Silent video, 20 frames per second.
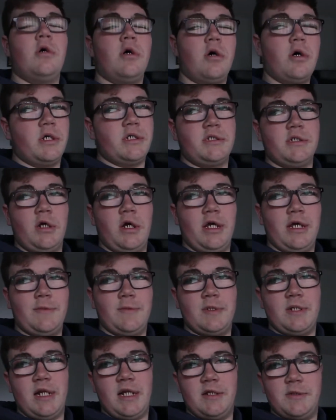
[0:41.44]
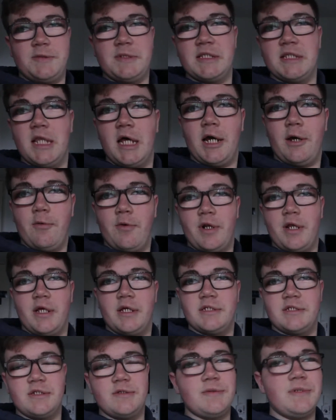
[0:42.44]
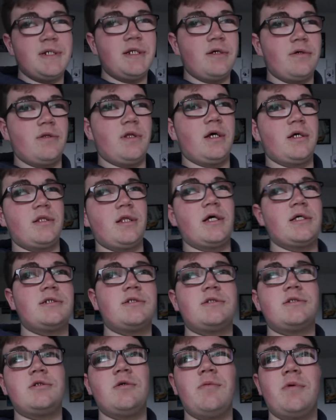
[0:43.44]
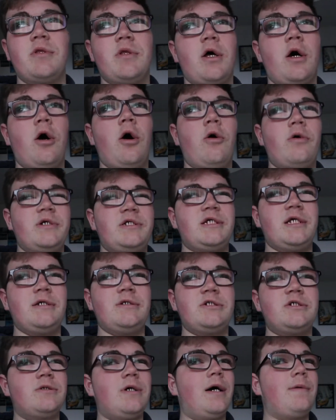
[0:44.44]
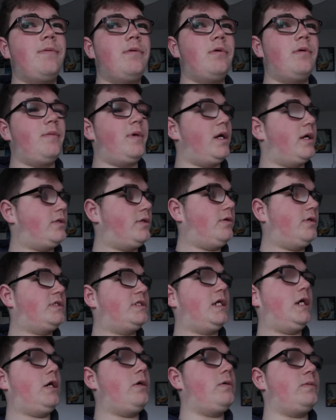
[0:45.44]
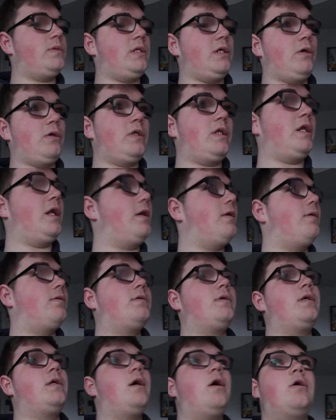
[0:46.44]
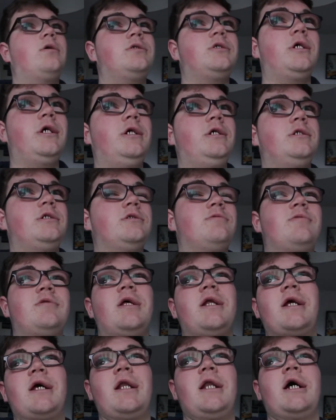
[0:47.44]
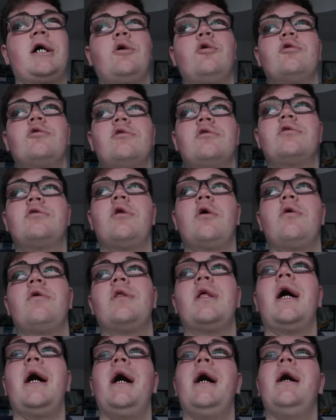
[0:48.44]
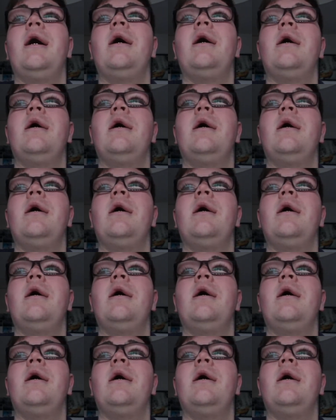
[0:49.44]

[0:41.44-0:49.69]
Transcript: Oh, it's not even anything like what it is in the video. Like, that's something that always seems to happen with me. I do a setup video, then it all changes. But then again, I could do that.